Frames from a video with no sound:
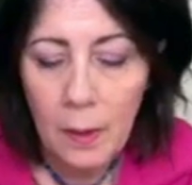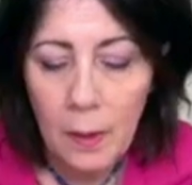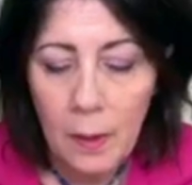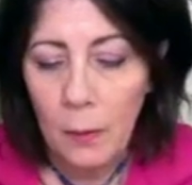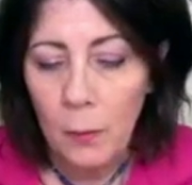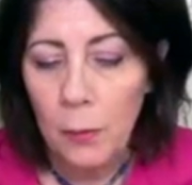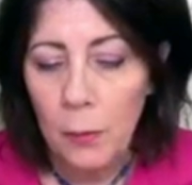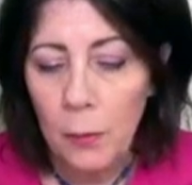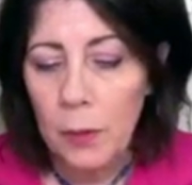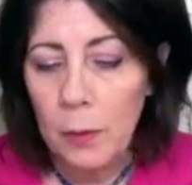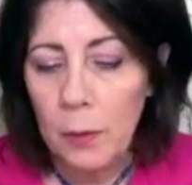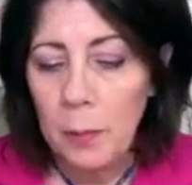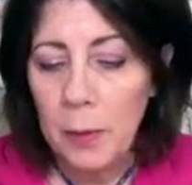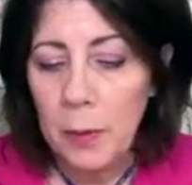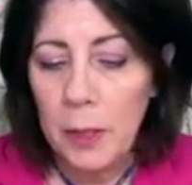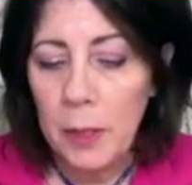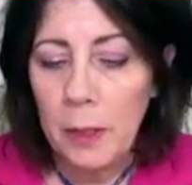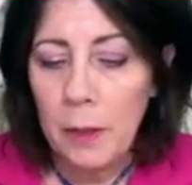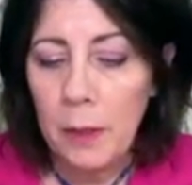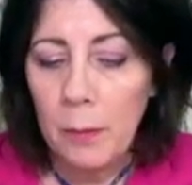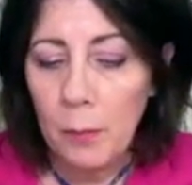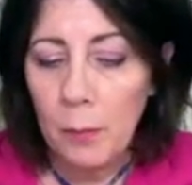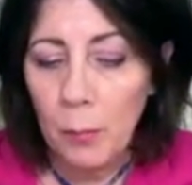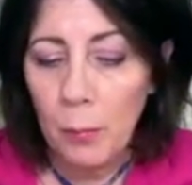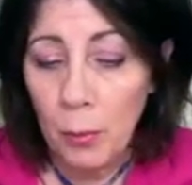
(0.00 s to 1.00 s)
would it
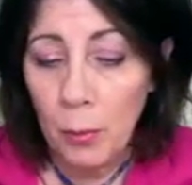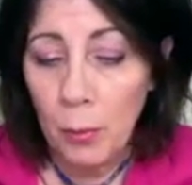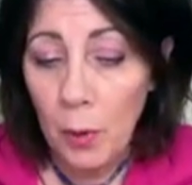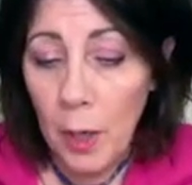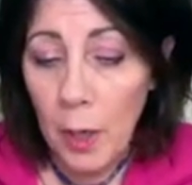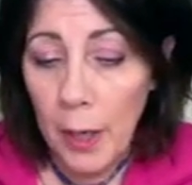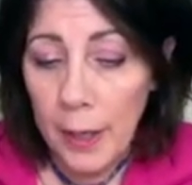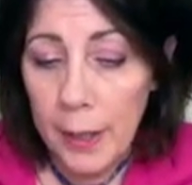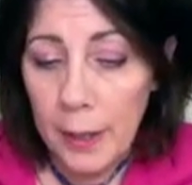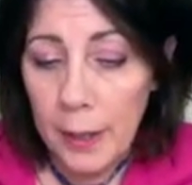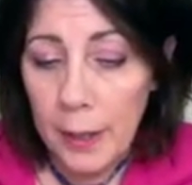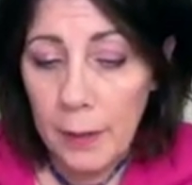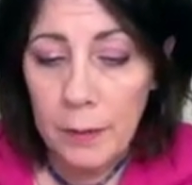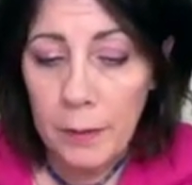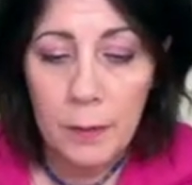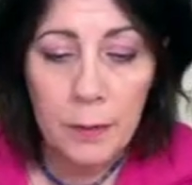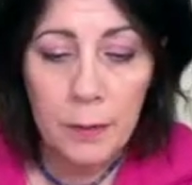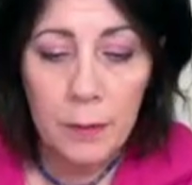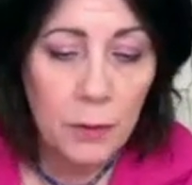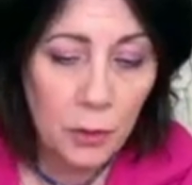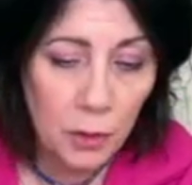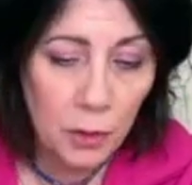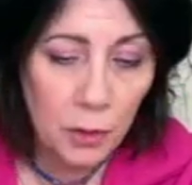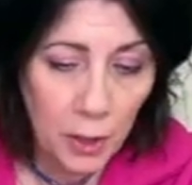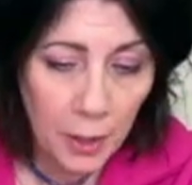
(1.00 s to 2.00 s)
be pride,
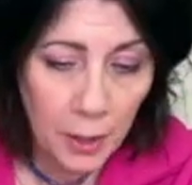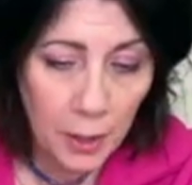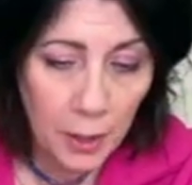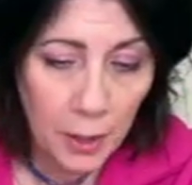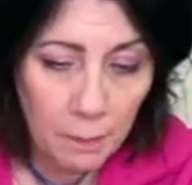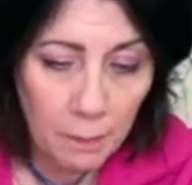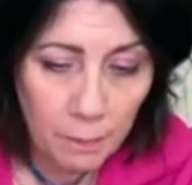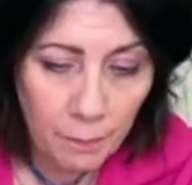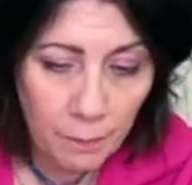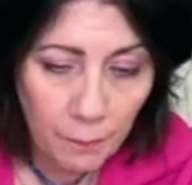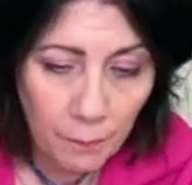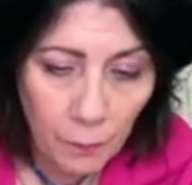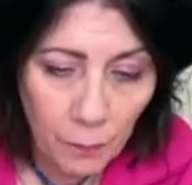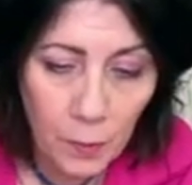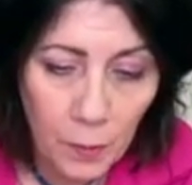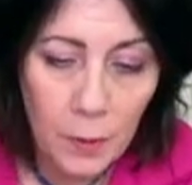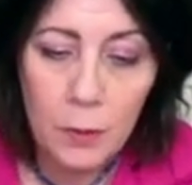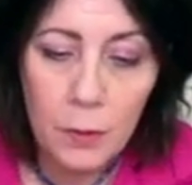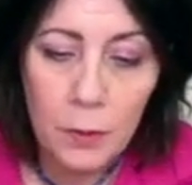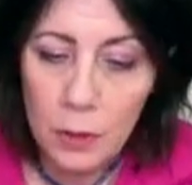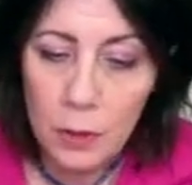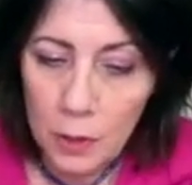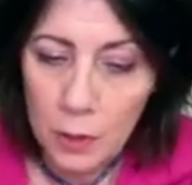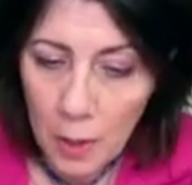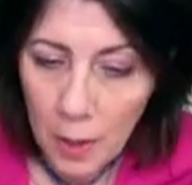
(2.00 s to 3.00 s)
shame,
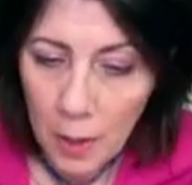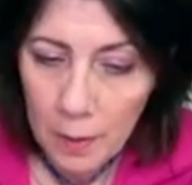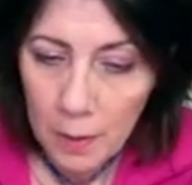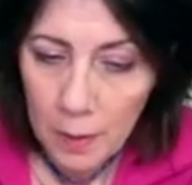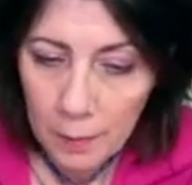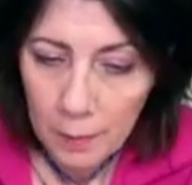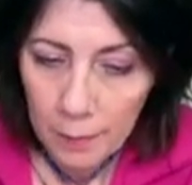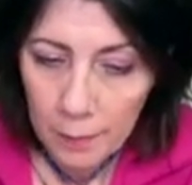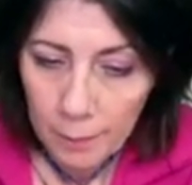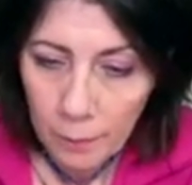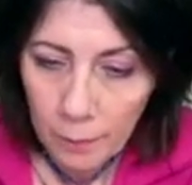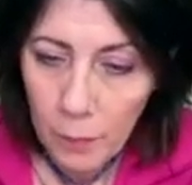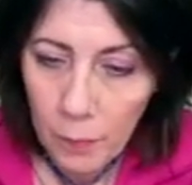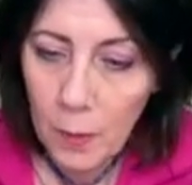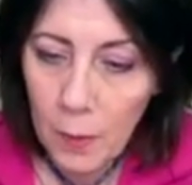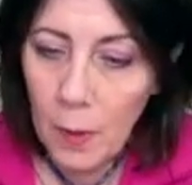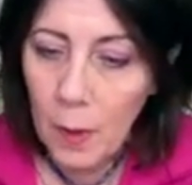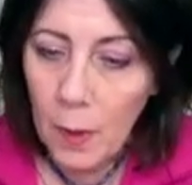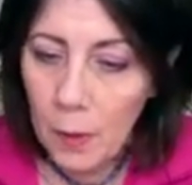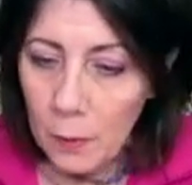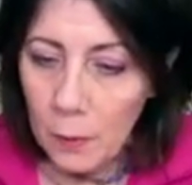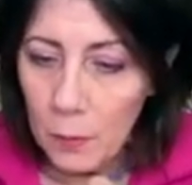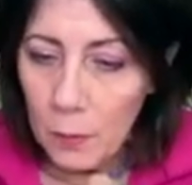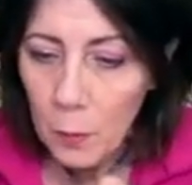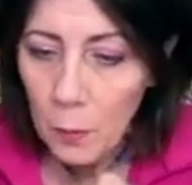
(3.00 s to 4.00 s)
shock?
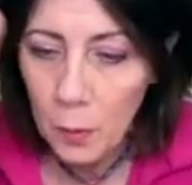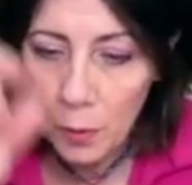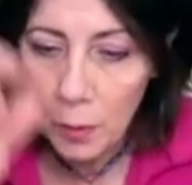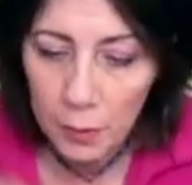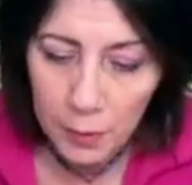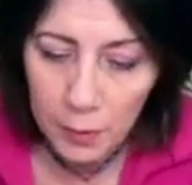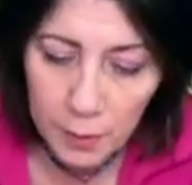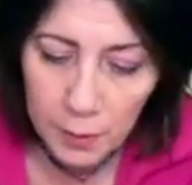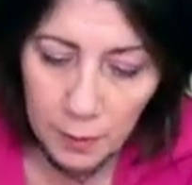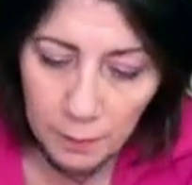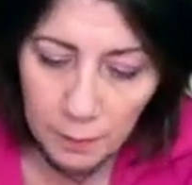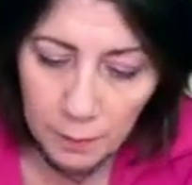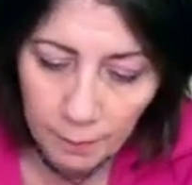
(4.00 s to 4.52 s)
unworthy.